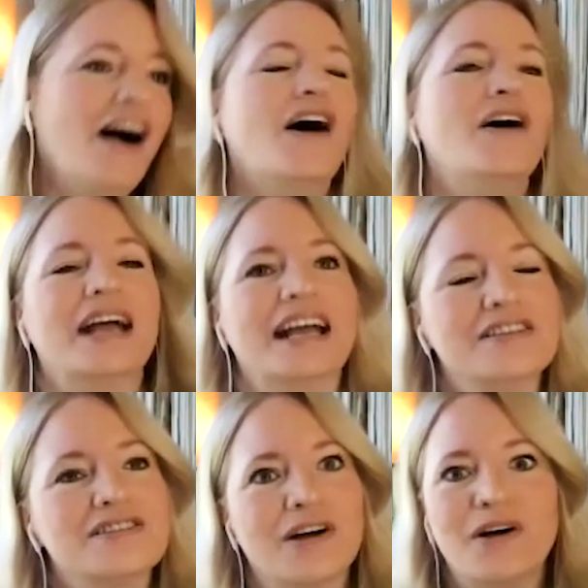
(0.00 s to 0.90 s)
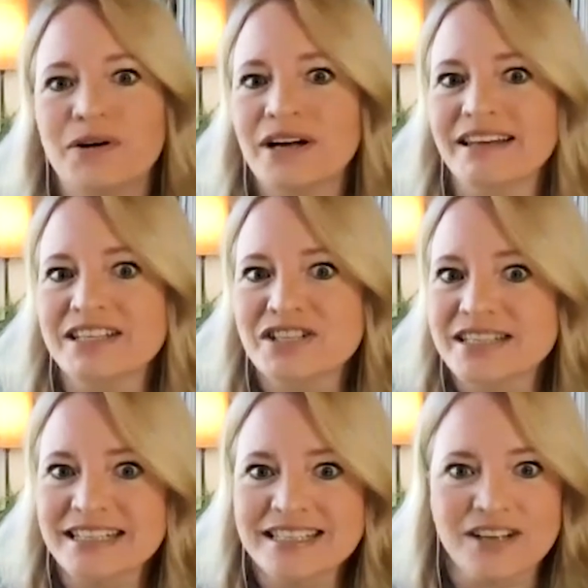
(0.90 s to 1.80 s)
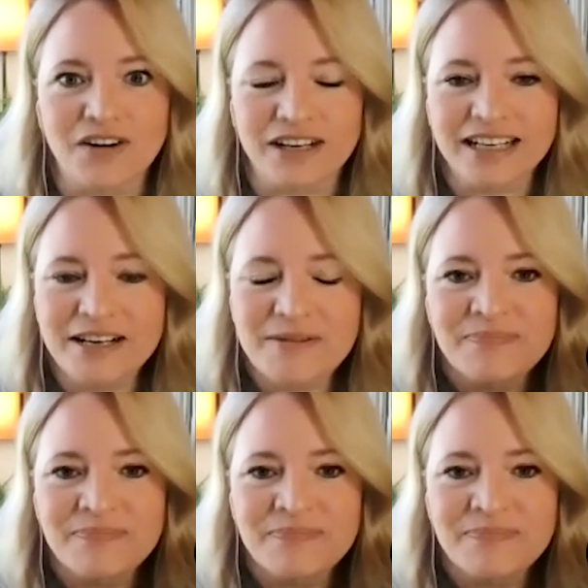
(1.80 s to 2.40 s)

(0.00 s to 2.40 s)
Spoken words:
Okay, so let's just get started.